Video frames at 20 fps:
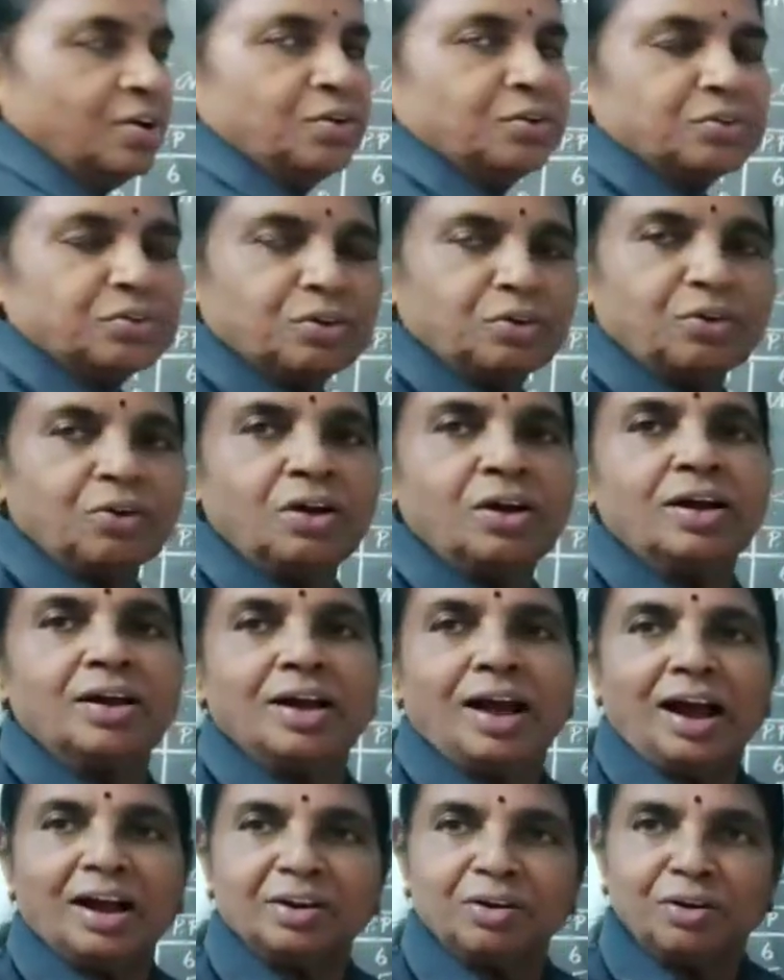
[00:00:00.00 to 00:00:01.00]
So
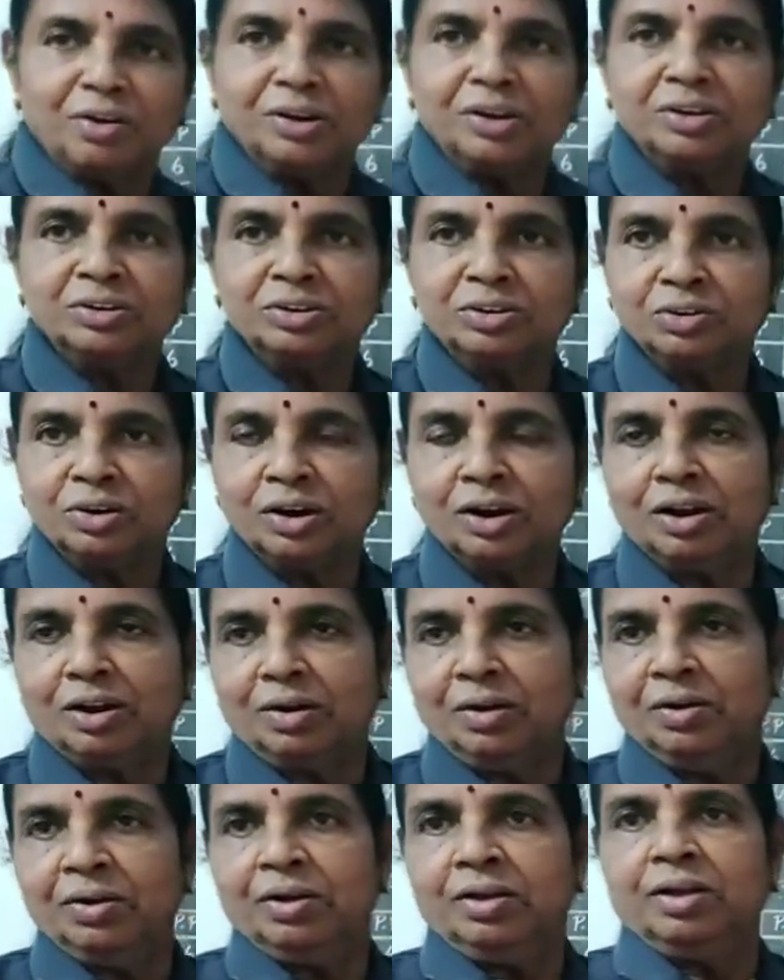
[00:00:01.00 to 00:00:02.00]
according to
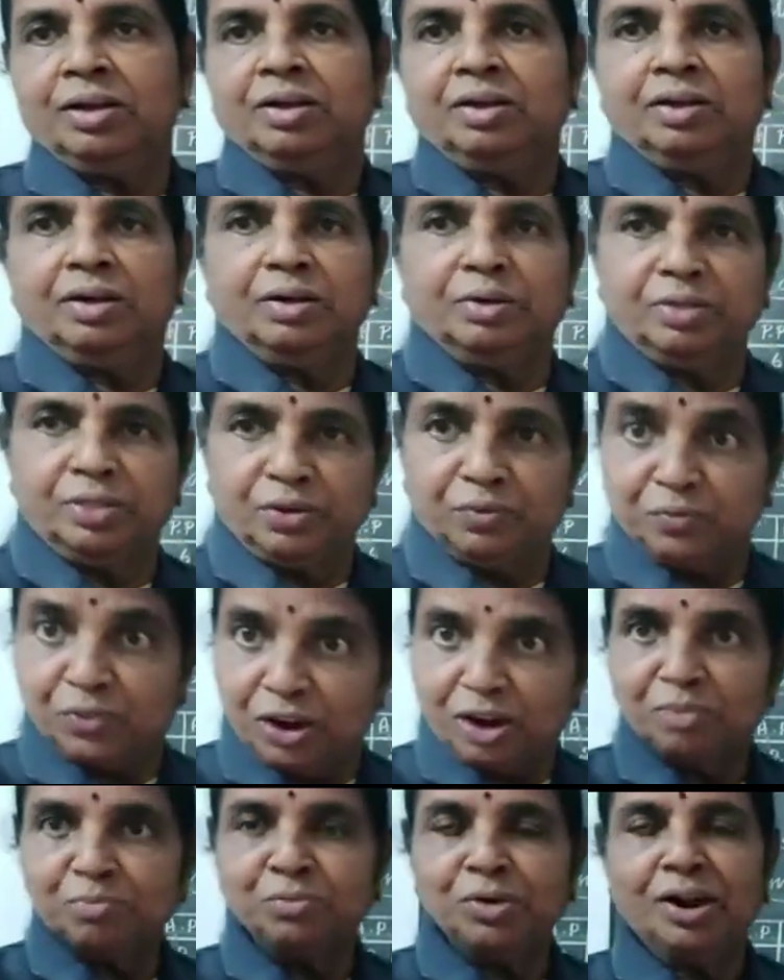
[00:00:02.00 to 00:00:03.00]
the
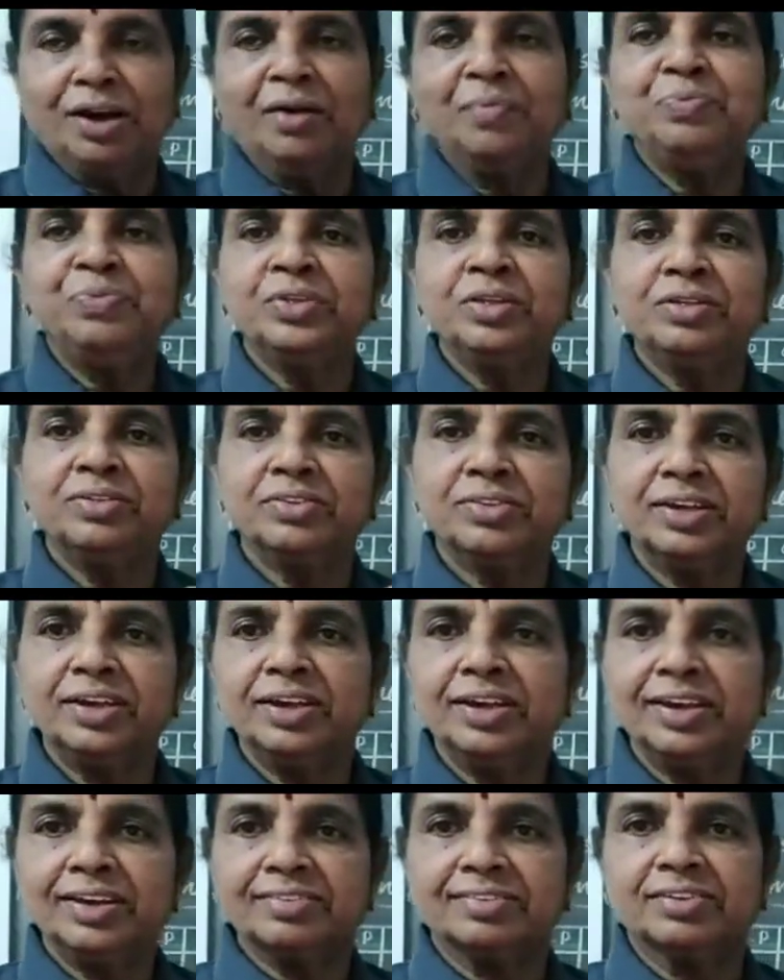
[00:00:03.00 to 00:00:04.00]
formula,
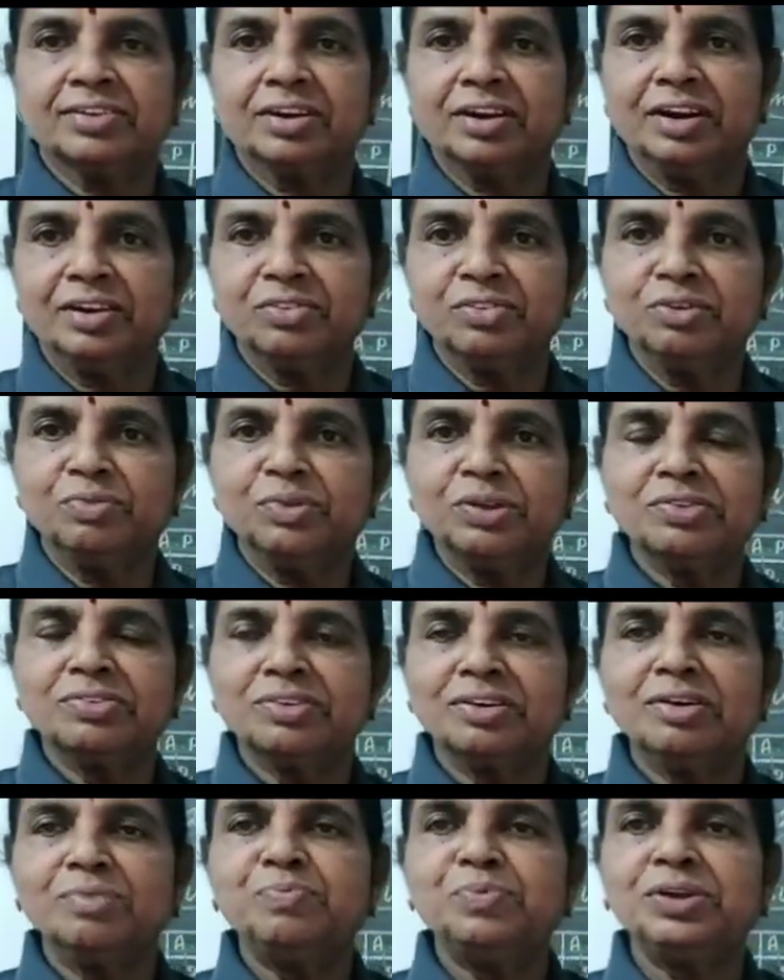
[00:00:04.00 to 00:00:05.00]
CS, consumer
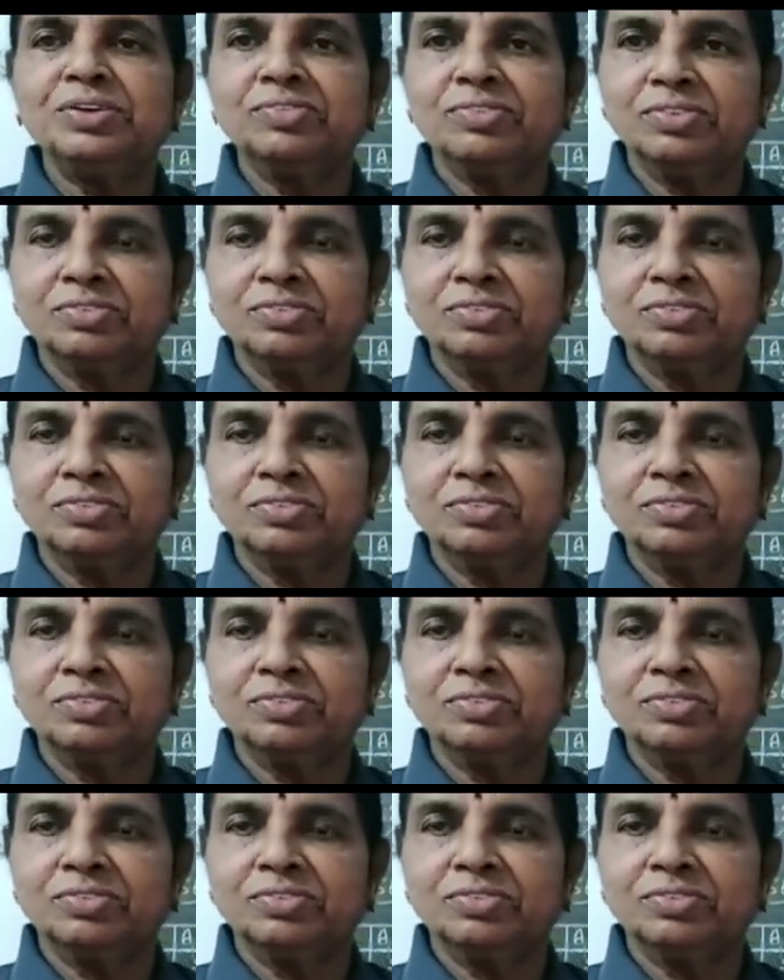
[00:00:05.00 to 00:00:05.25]
surplus,